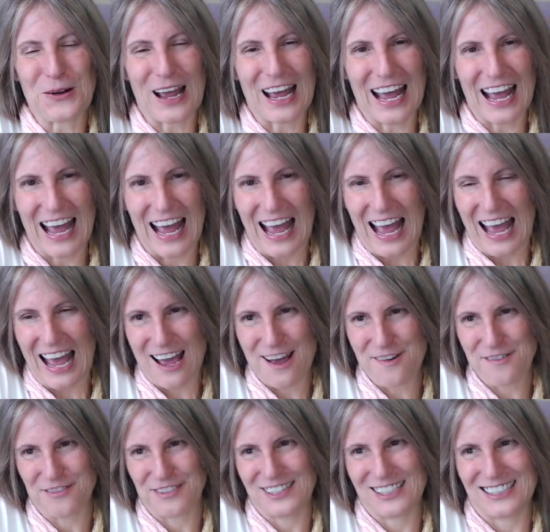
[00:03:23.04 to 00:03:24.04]

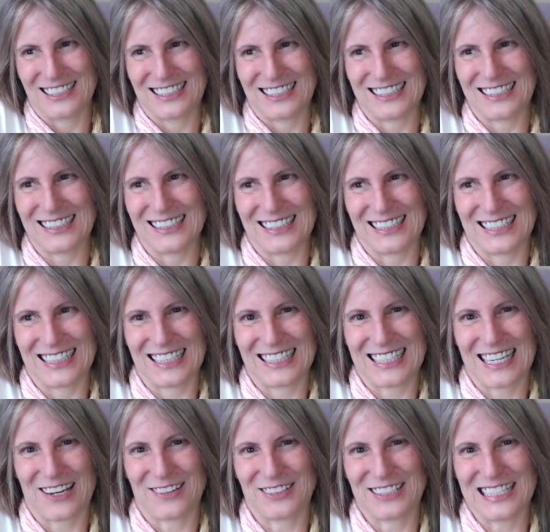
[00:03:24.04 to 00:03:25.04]
have.
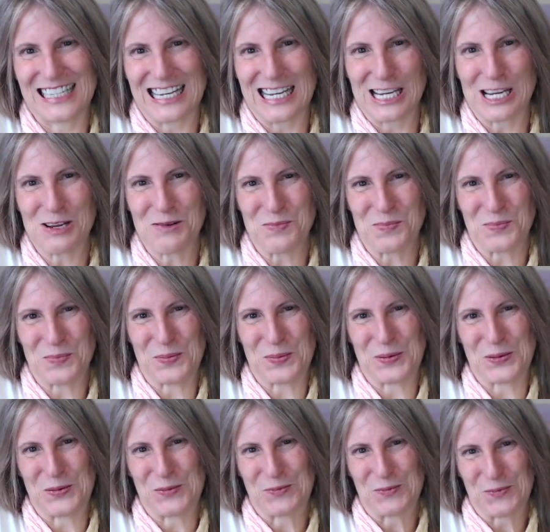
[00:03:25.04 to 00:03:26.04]
Stick down deep.
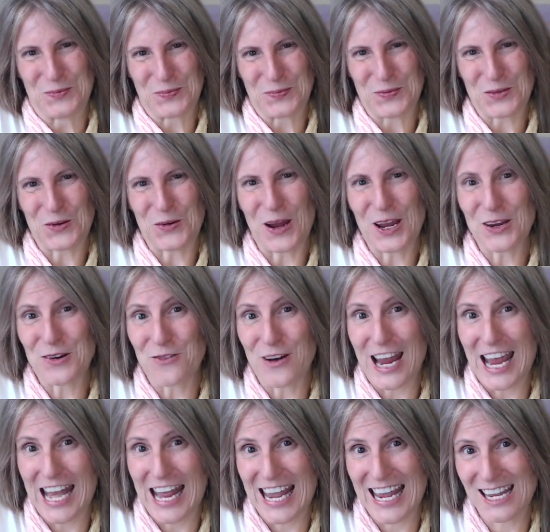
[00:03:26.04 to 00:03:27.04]
All right, you
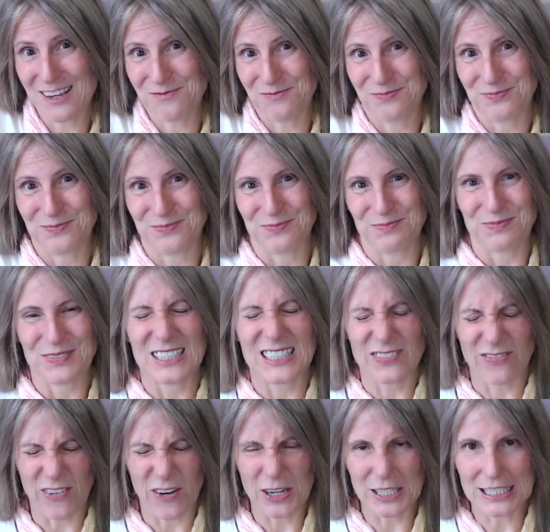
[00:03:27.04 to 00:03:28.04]
ready?
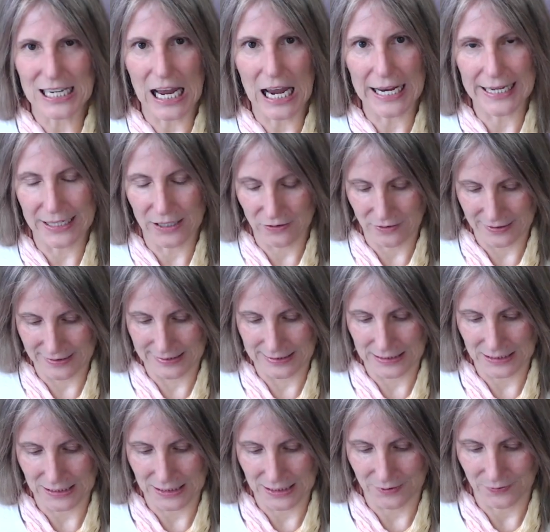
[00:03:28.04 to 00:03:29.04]
It's very tiny
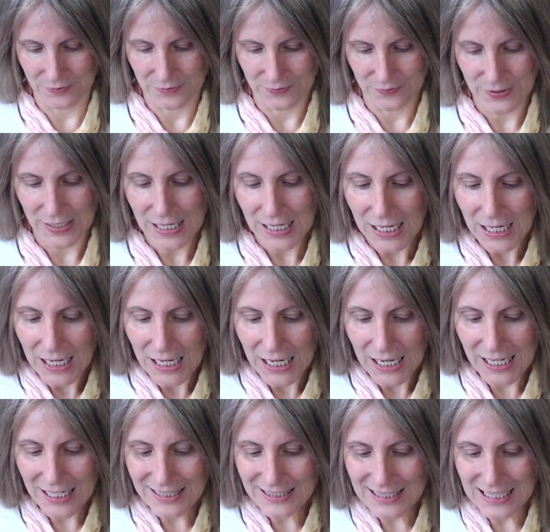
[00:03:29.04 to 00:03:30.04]
crystal.
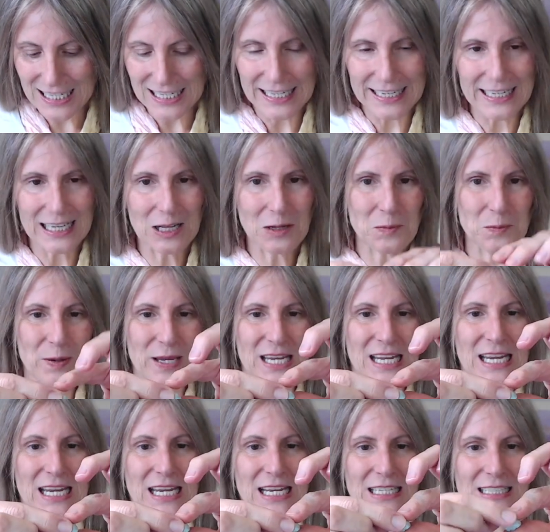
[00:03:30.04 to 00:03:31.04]
It's a little
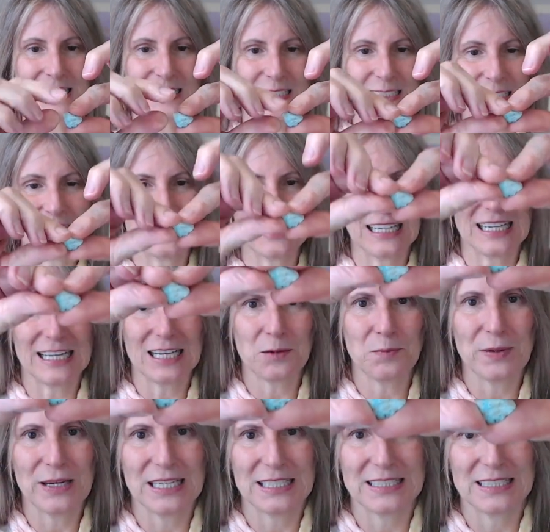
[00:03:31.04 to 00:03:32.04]
piece, it's a little
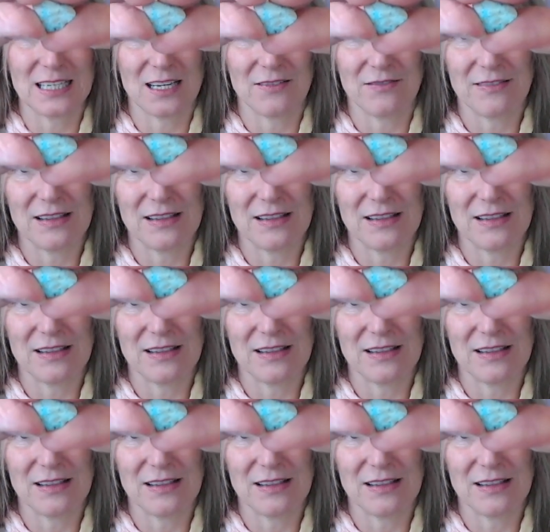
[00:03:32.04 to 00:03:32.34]
piece of